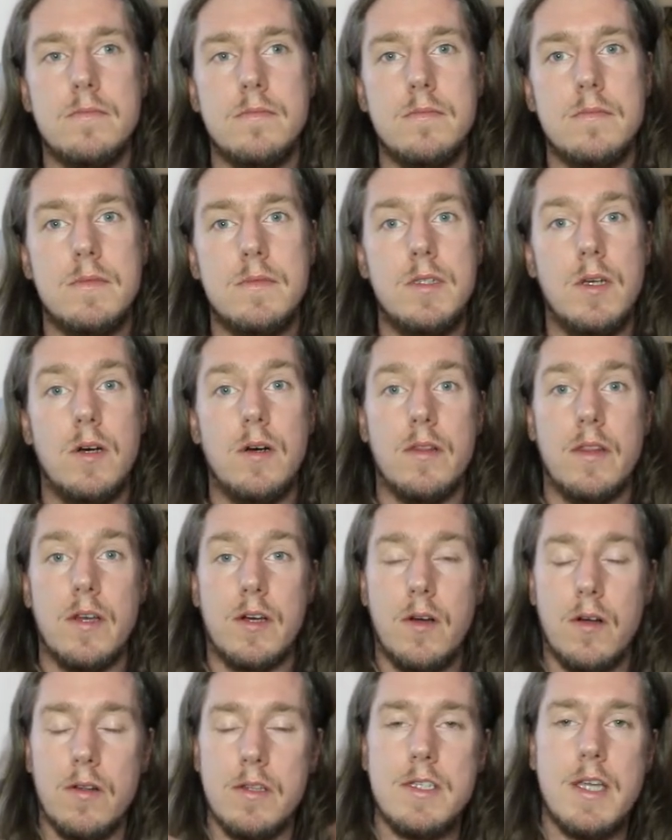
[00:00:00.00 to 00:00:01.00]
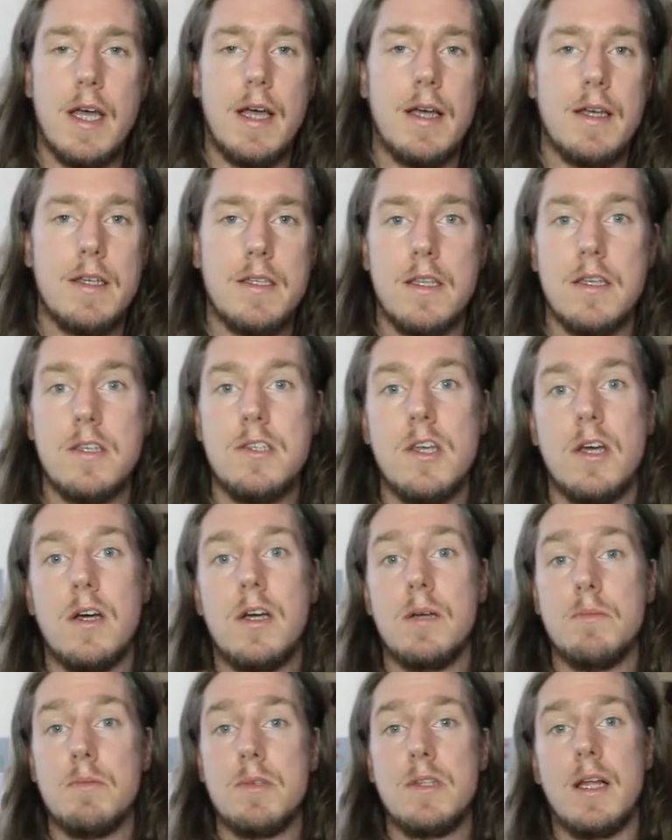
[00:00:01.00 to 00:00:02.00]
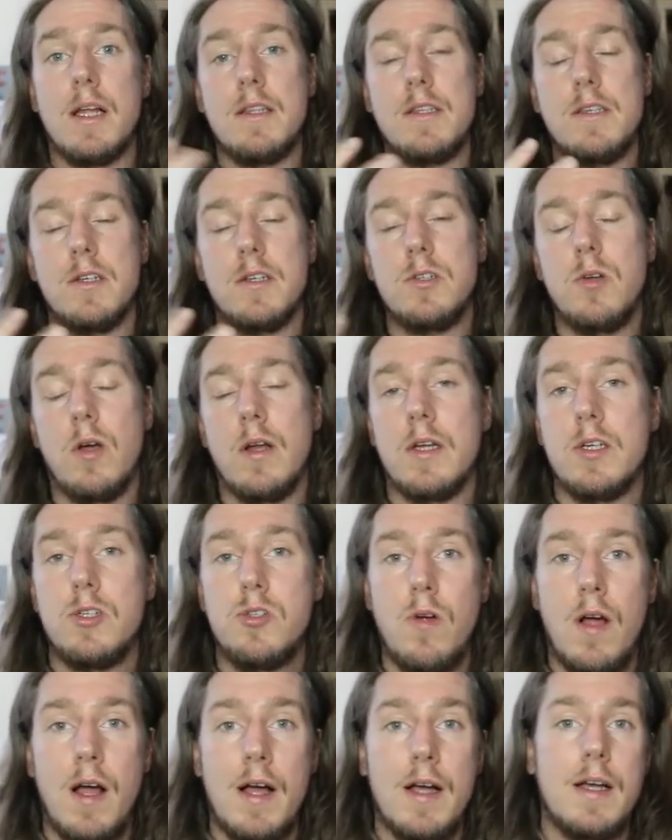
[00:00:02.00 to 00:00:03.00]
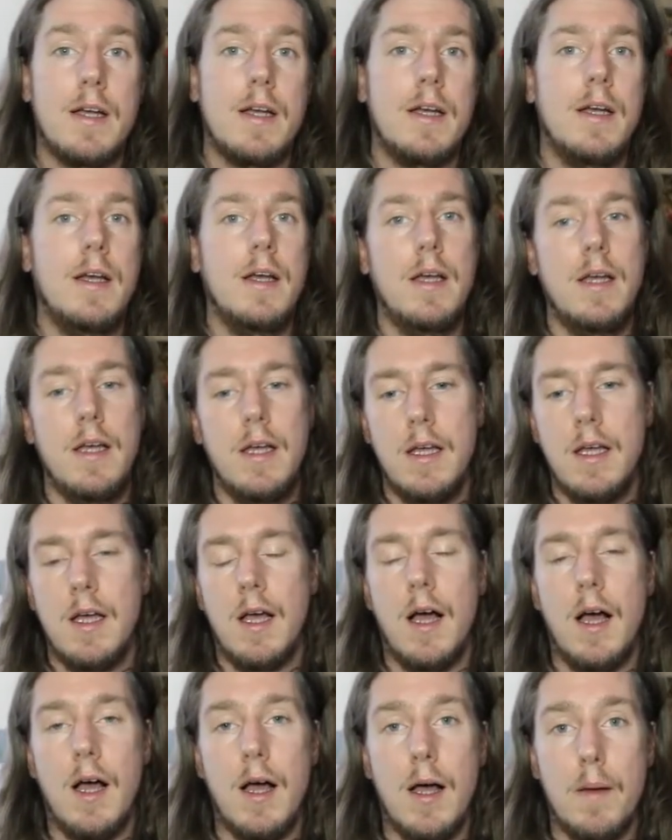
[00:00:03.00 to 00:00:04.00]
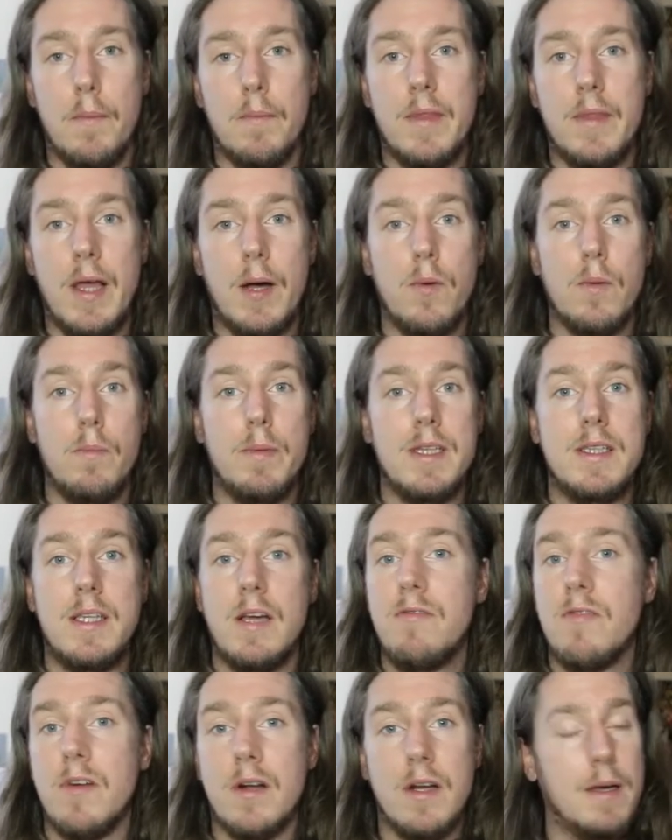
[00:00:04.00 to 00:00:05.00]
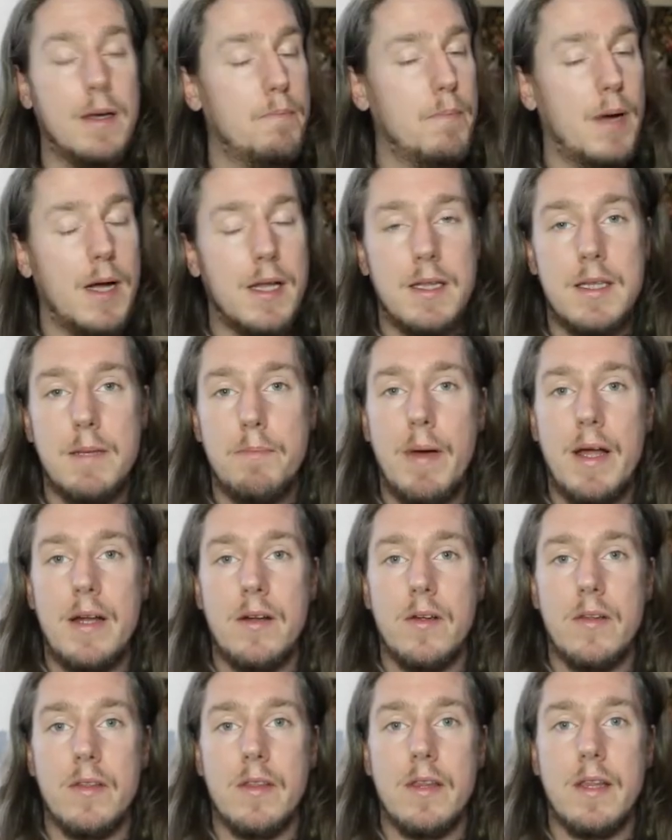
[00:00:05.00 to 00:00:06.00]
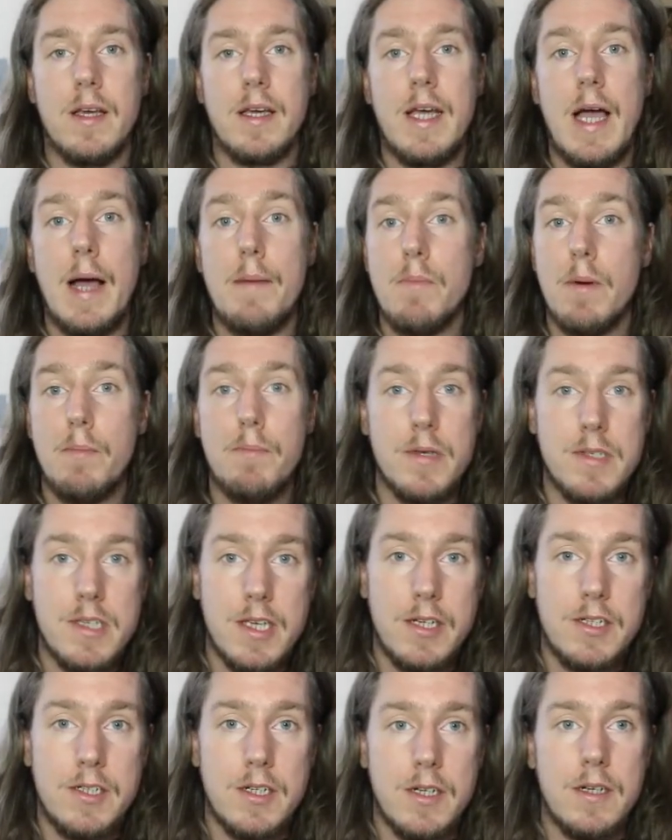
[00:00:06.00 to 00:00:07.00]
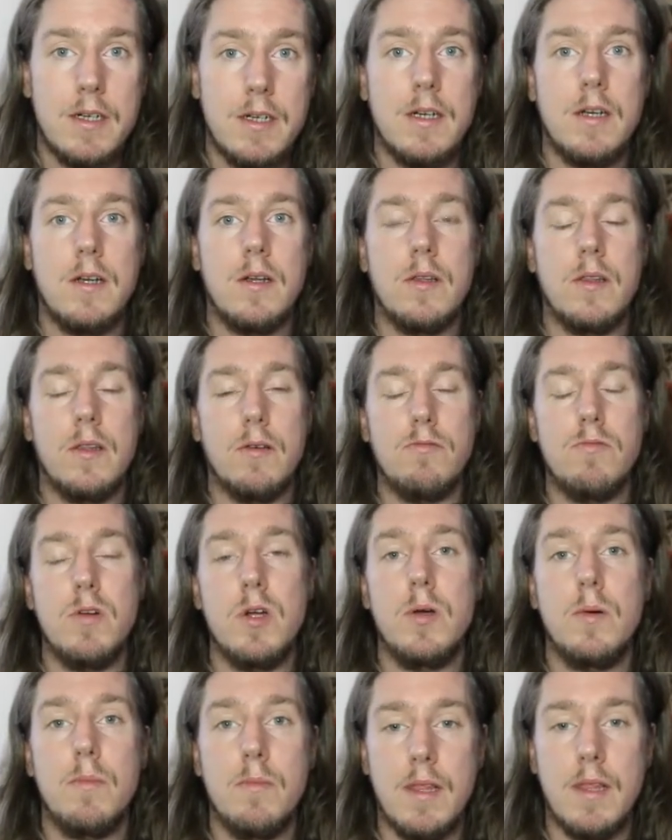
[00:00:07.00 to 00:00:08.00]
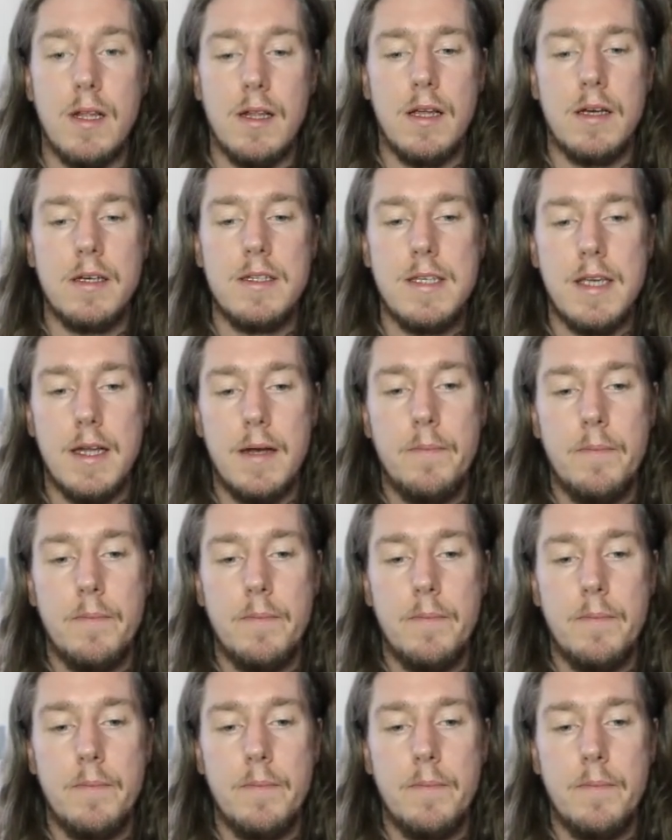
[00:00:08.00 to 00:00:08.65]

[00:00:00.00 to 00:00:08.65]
the context, the circumstance you're trying to track, that will be different. It might depend on the camera position, the room, the lighting.